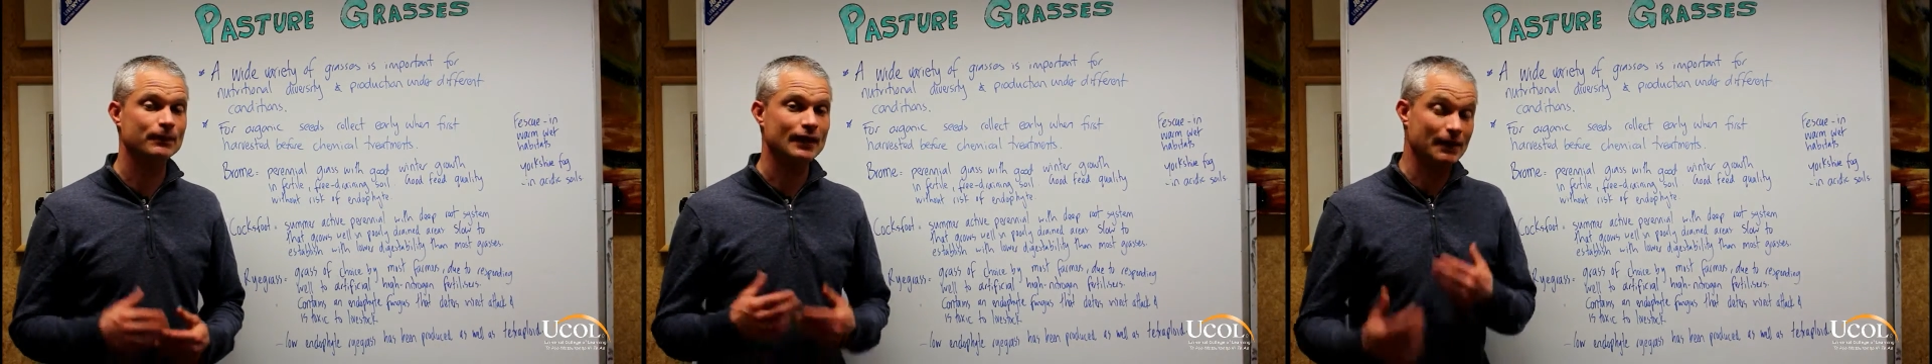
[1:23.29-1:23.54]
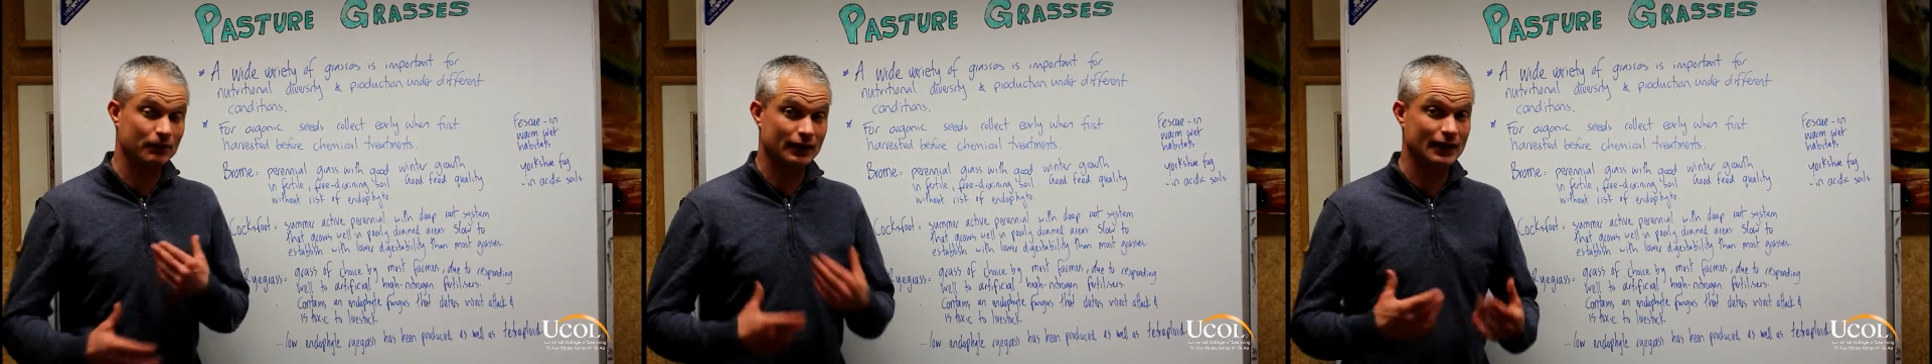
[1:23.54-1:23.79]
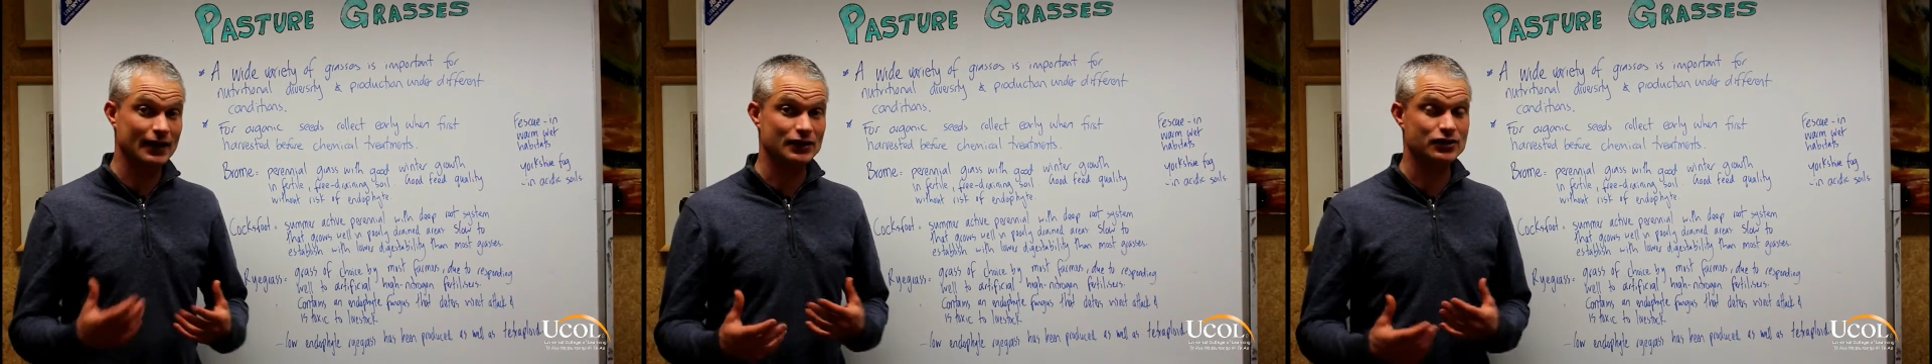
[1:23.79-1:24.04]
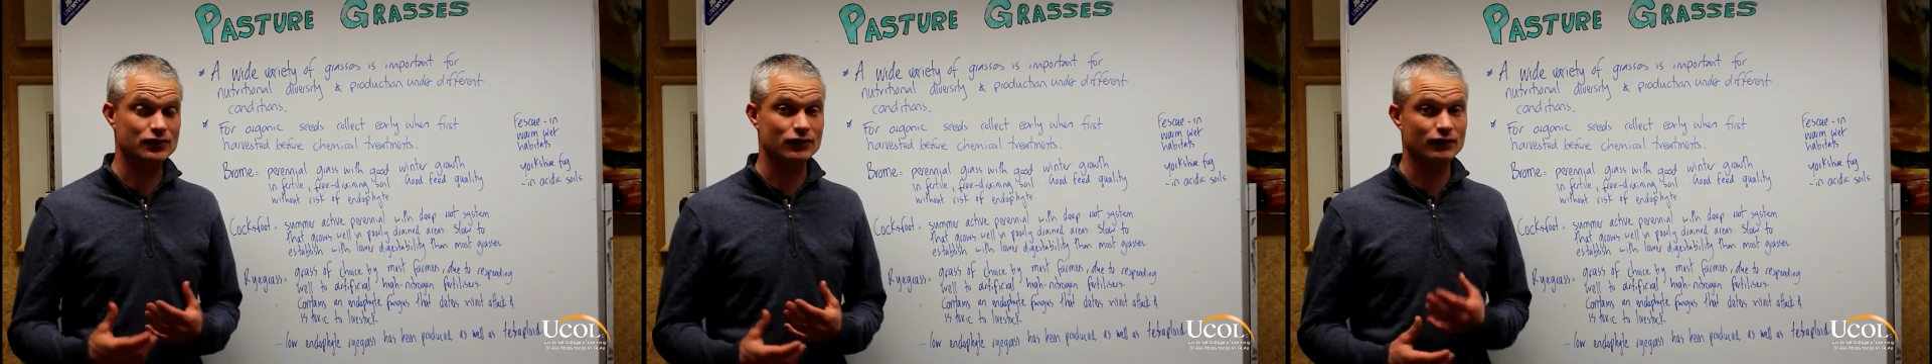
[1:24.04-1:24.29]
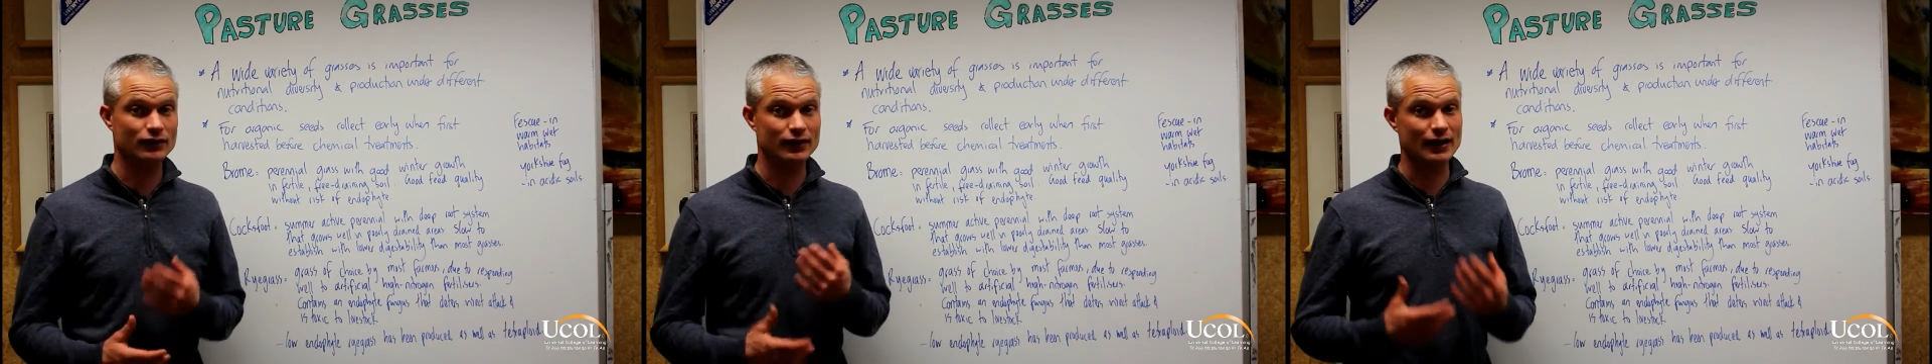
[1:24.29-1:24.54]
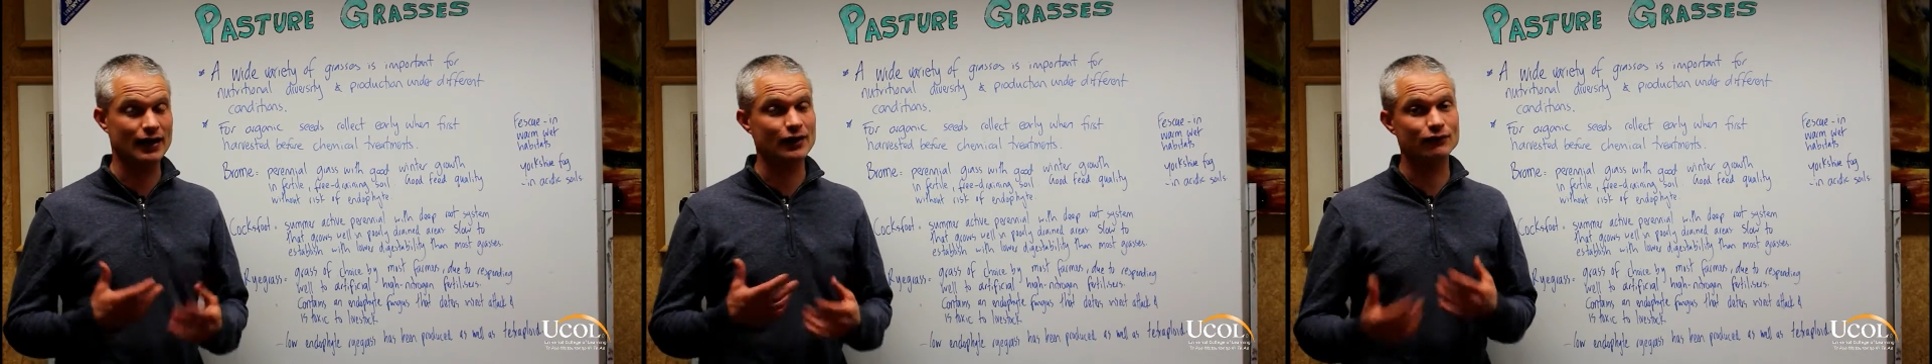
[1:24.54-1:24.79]
application of
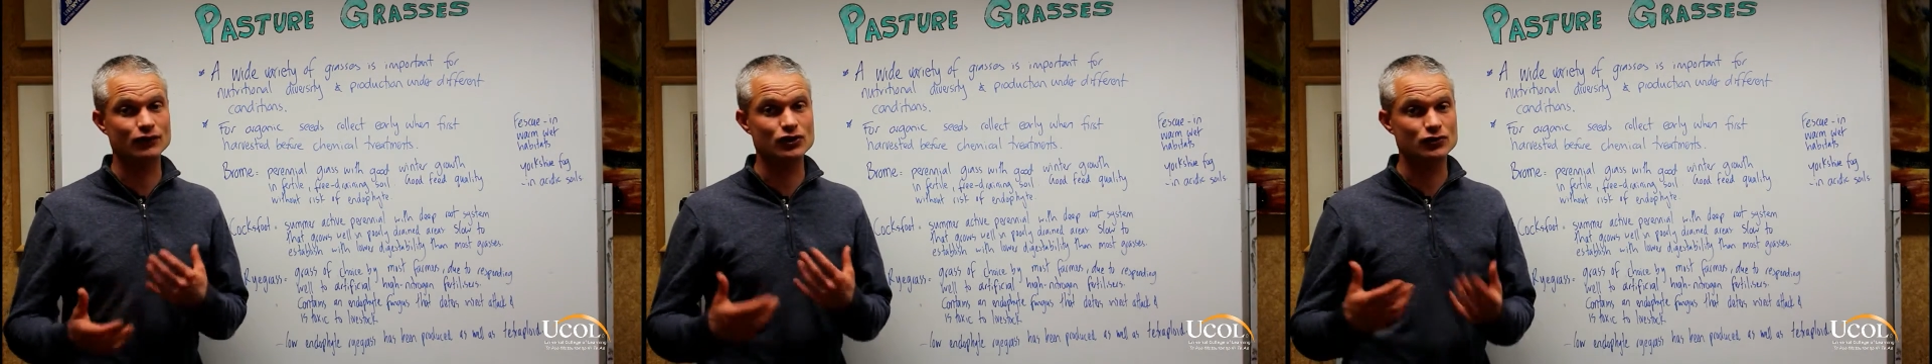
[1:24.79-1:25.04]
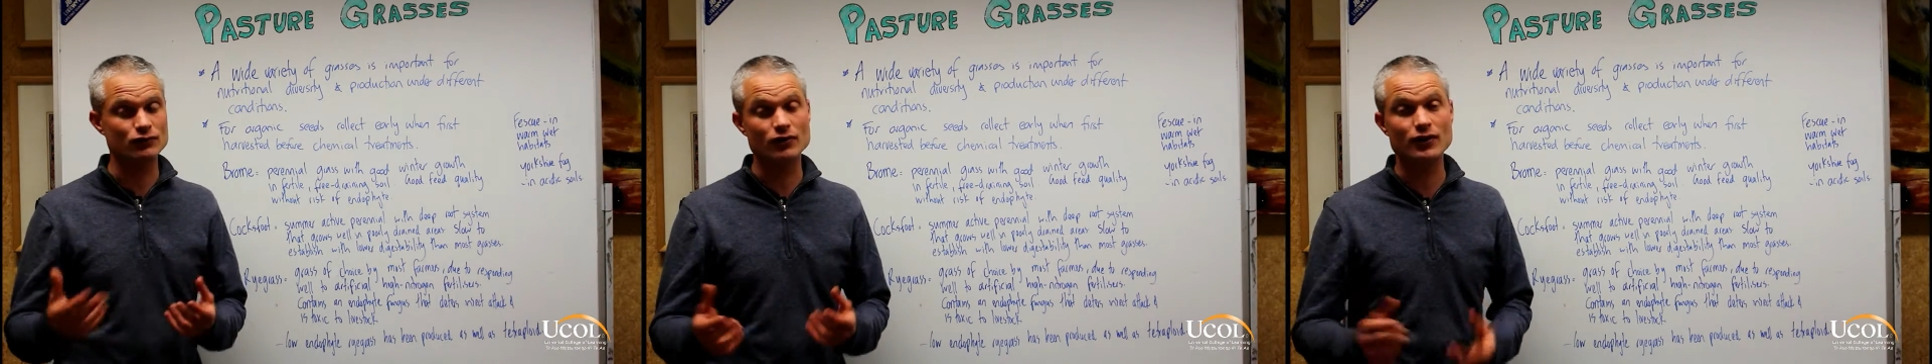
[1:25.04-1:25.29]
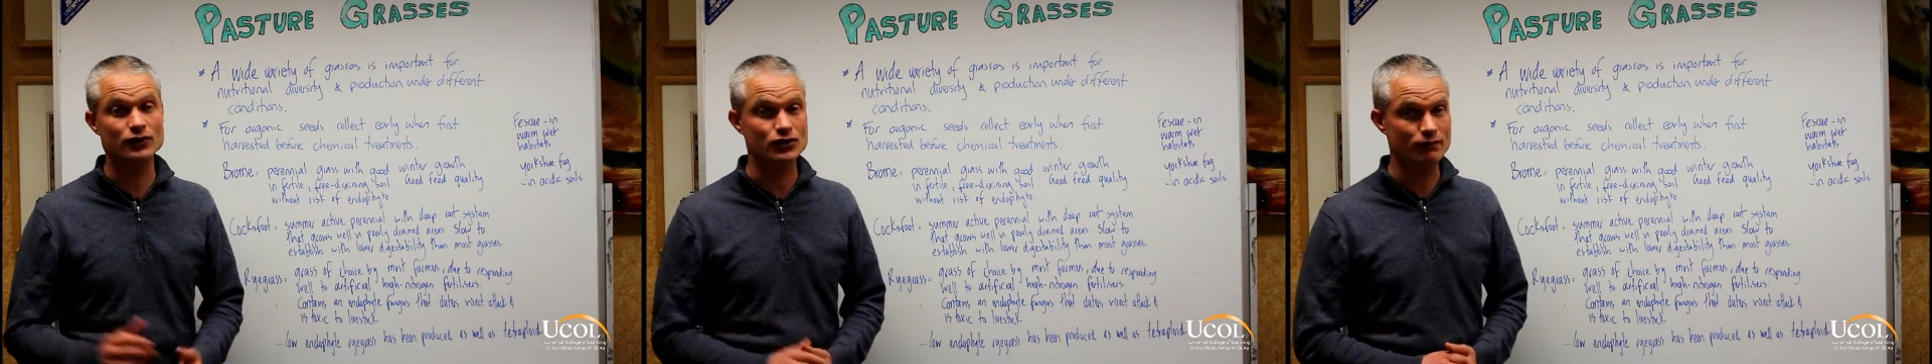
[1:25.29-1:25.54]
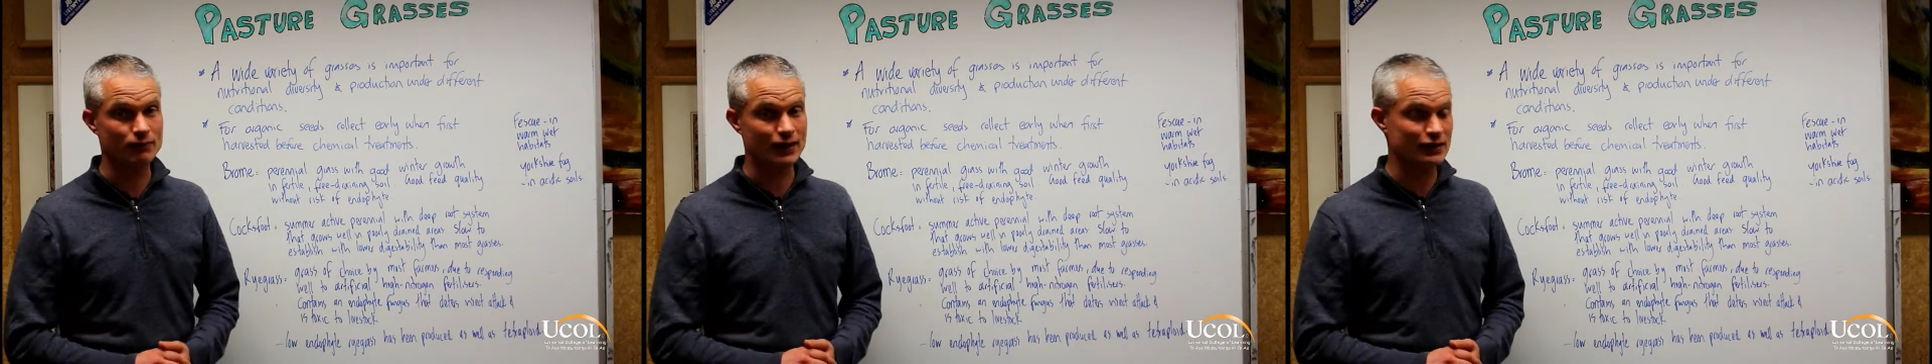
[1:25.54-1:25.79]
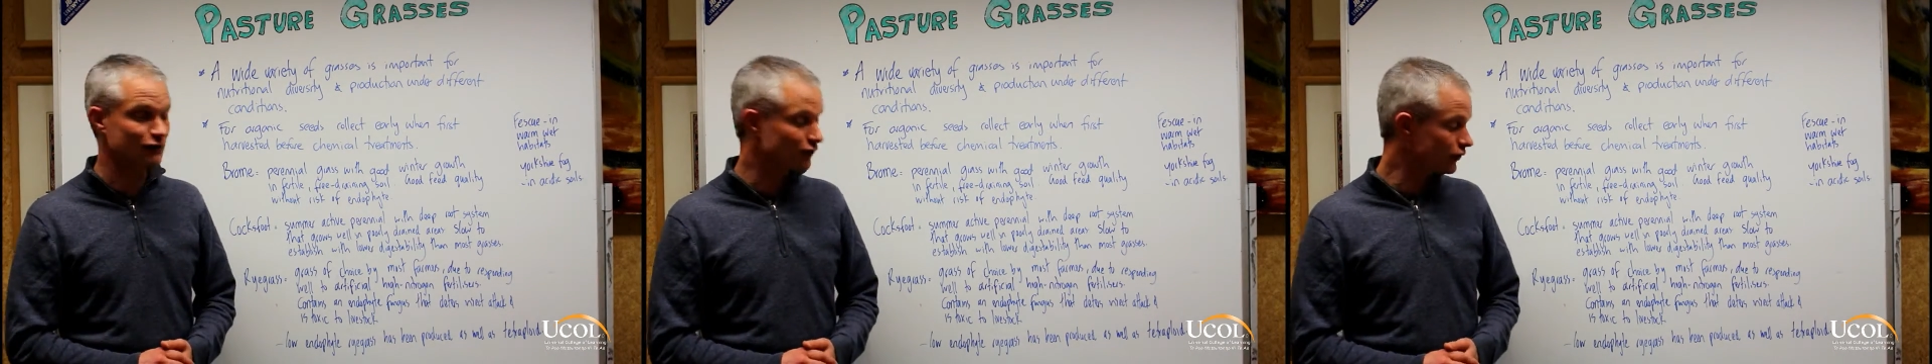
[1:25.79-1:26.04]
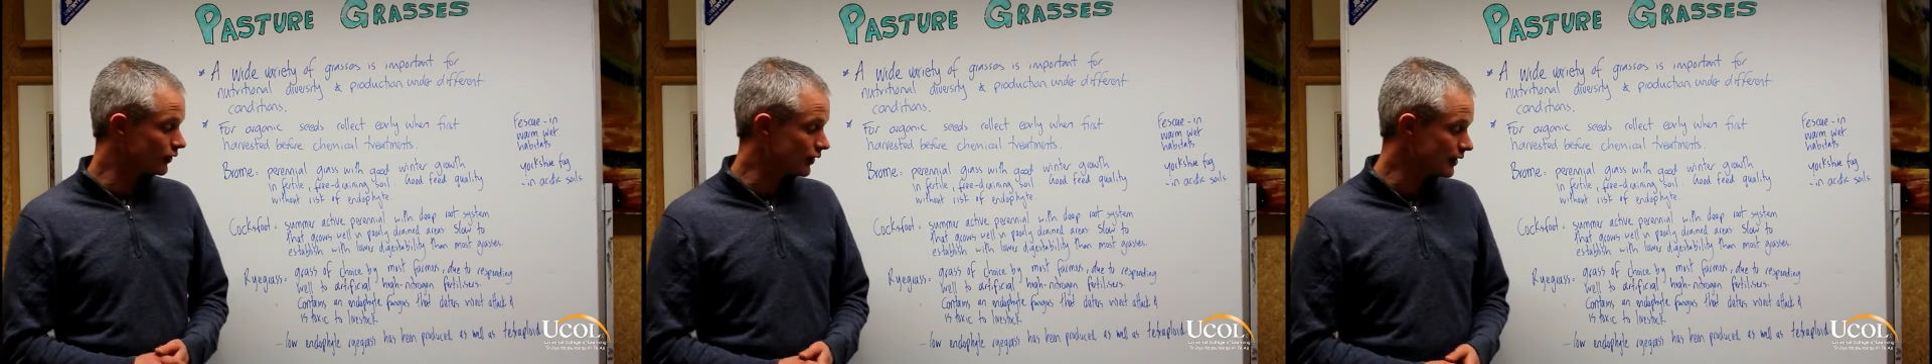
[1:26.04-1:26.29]
an artificial nitrogen based
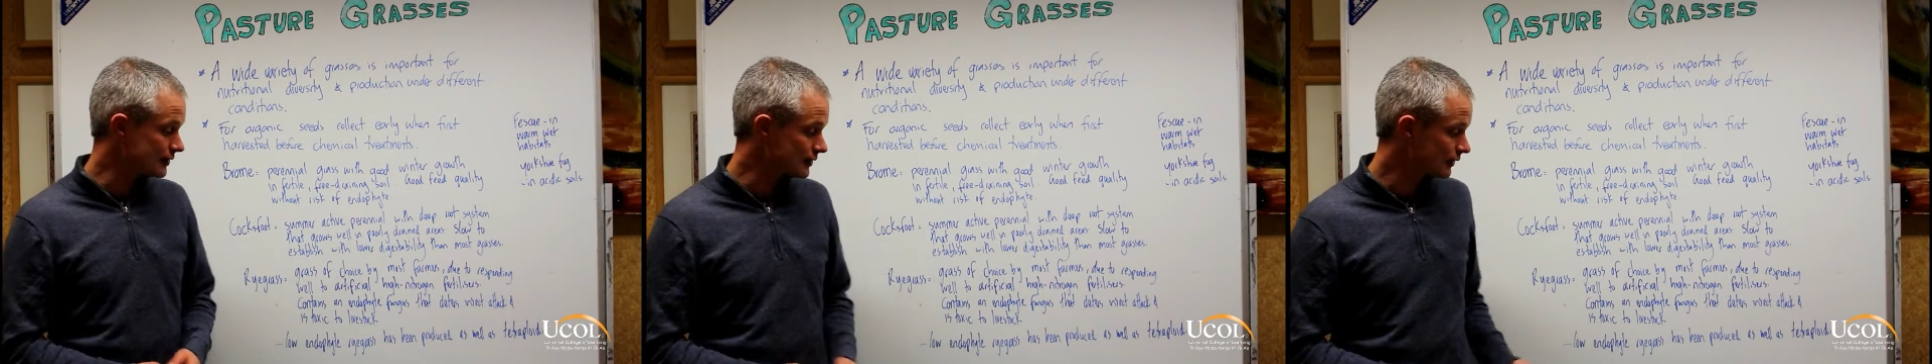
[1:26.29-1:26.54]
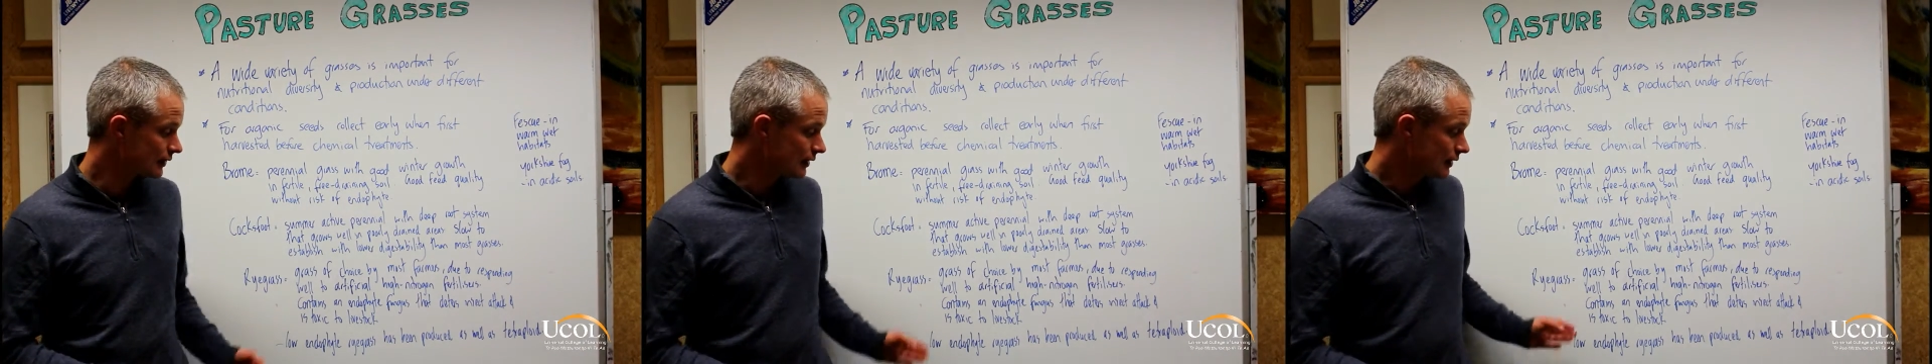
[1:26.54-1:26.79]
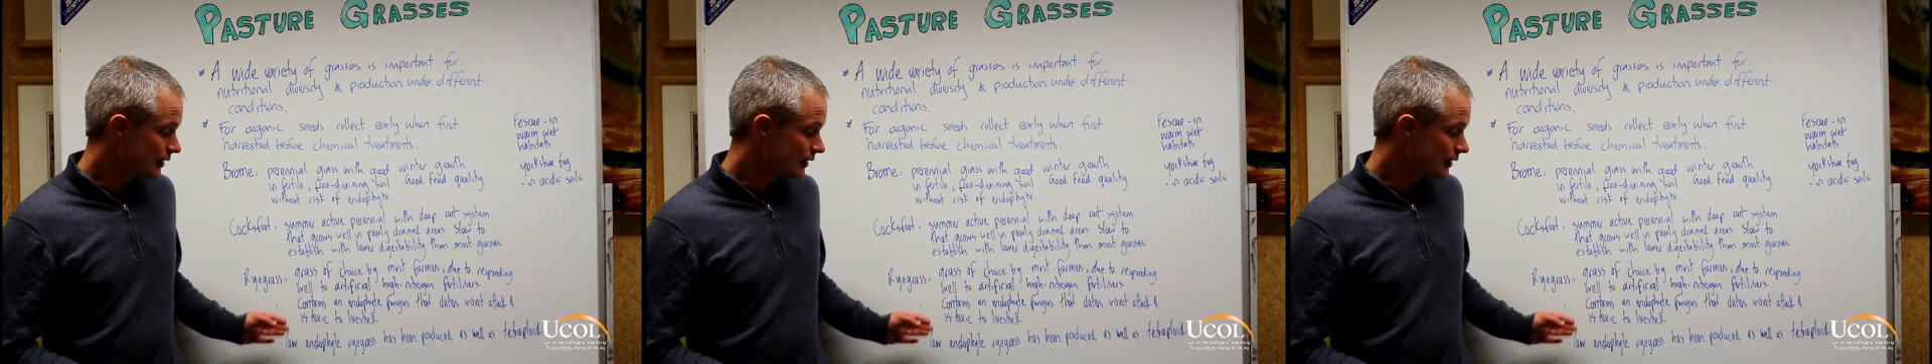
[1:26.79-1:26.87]
fertiliser,